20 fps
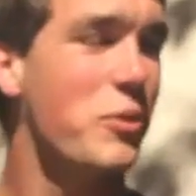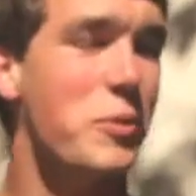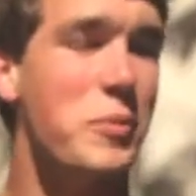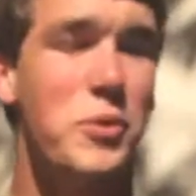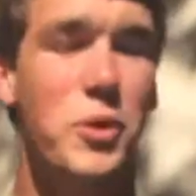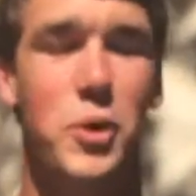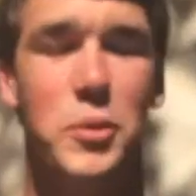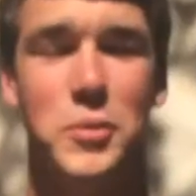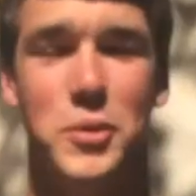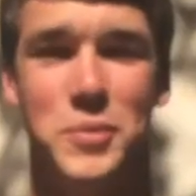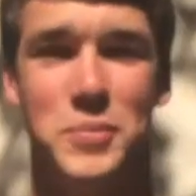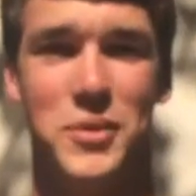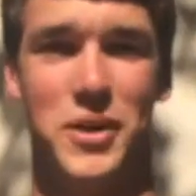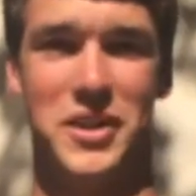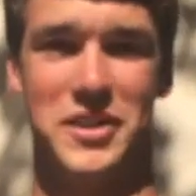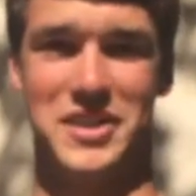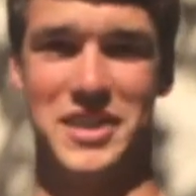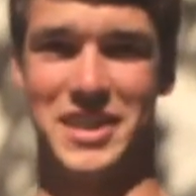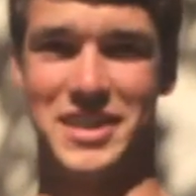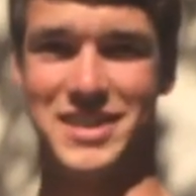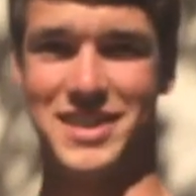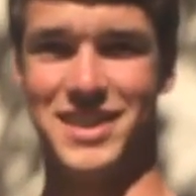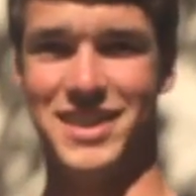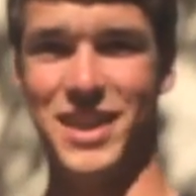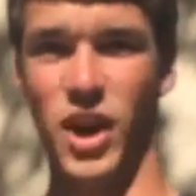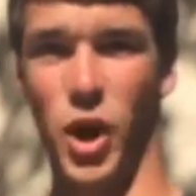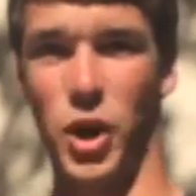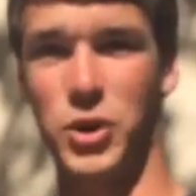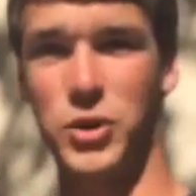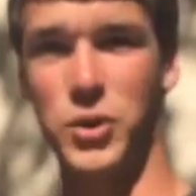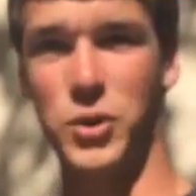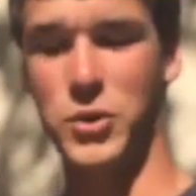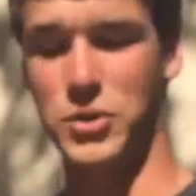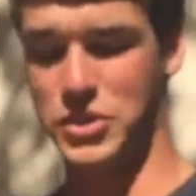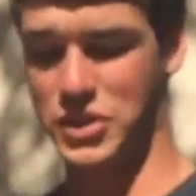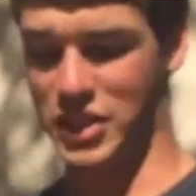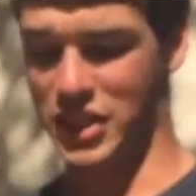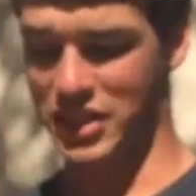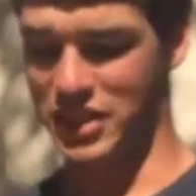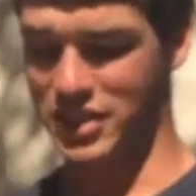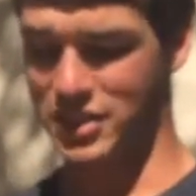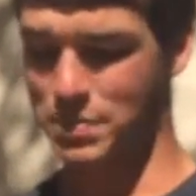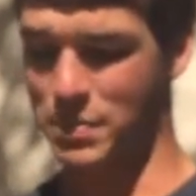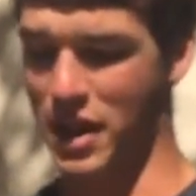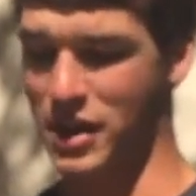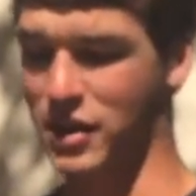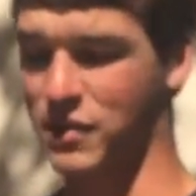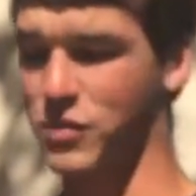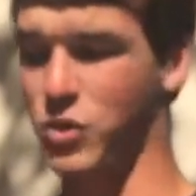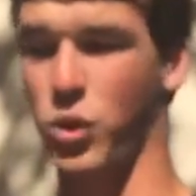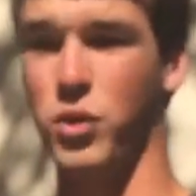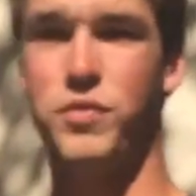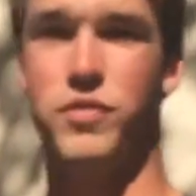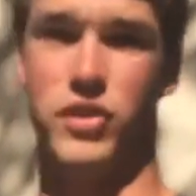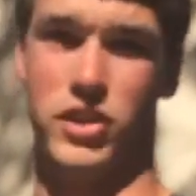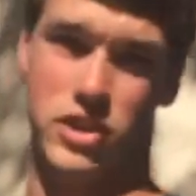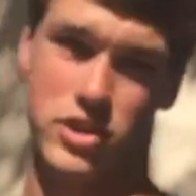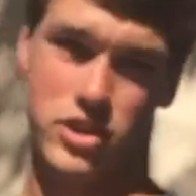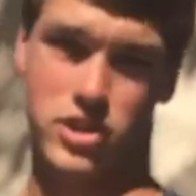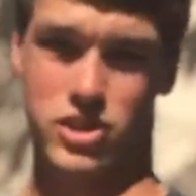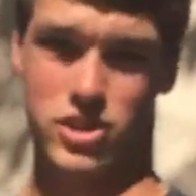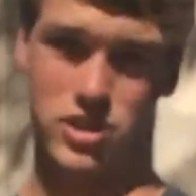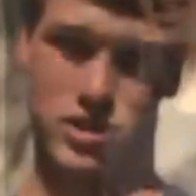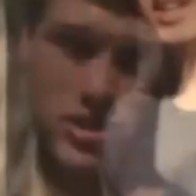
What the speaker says: Rube Goldberg project. Our goal is to get this bag of goldfish